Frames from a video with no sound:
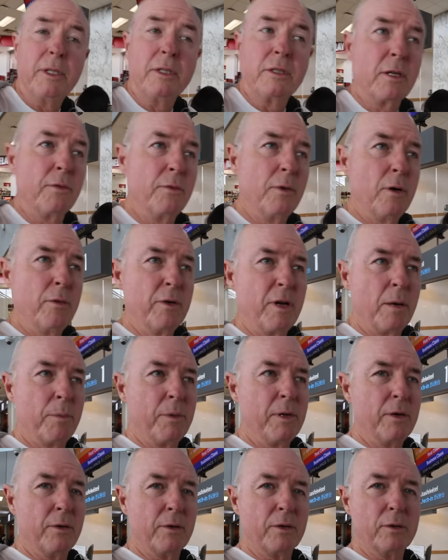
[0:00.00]
because I've rolled up
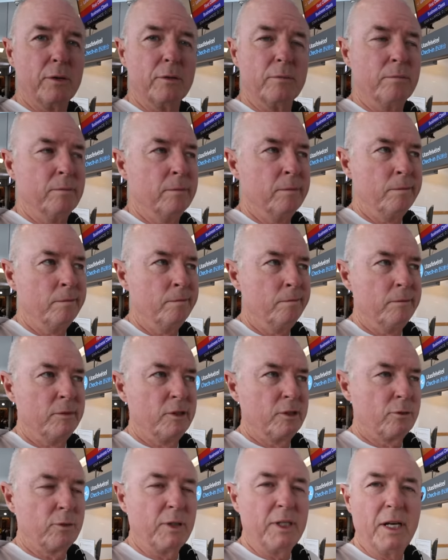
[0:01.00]
here a good
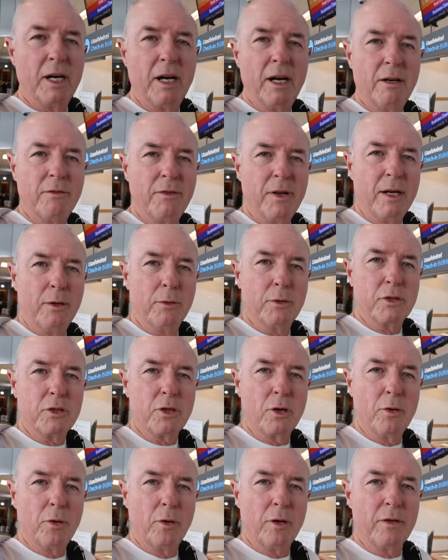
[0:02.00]
3.5 hours
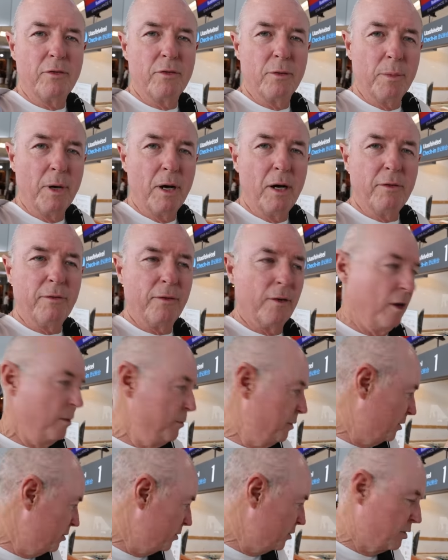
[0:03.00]
early for my flight
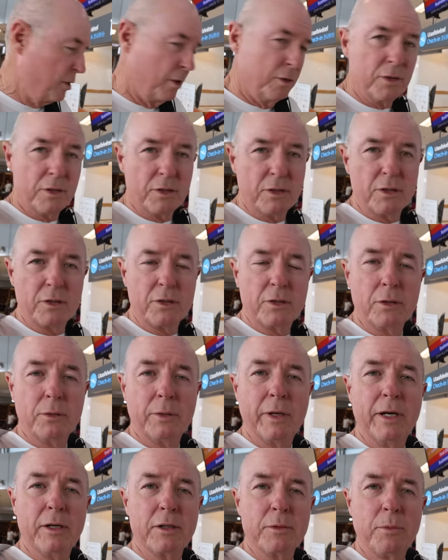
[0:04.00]
because Tonya's is
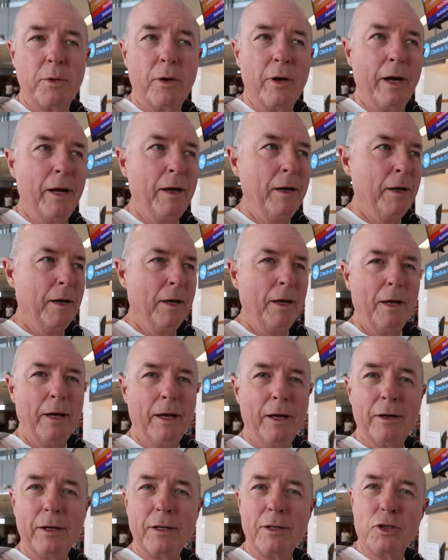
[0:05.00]
2 hours prior,
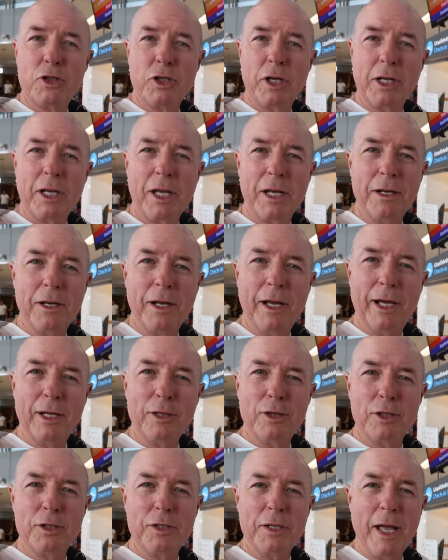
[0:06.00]
and I can check in
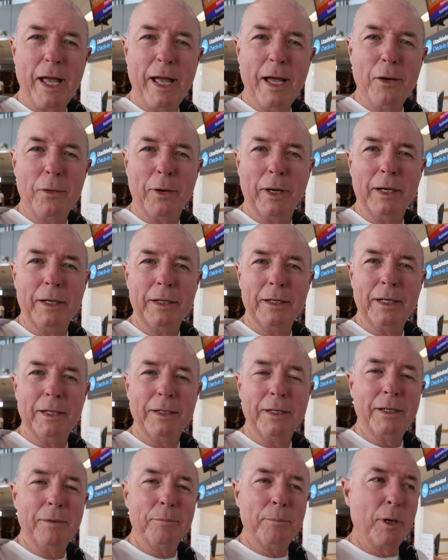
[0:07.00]
at this hour,
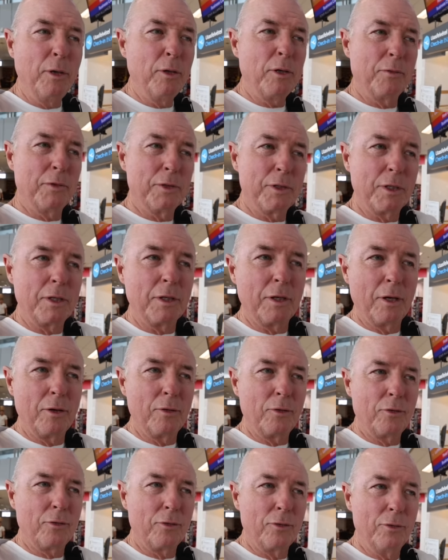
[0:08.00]
and then both of us can go
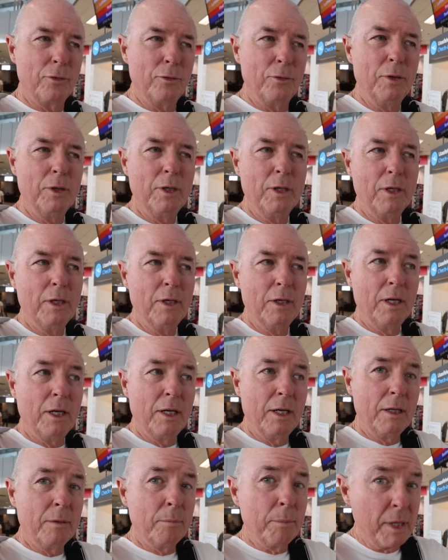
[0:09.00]
through
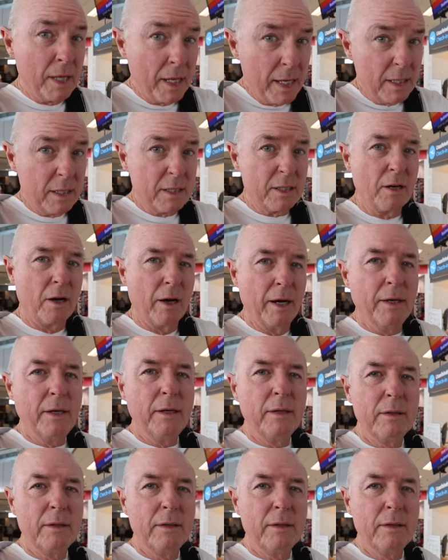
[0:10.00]
the airside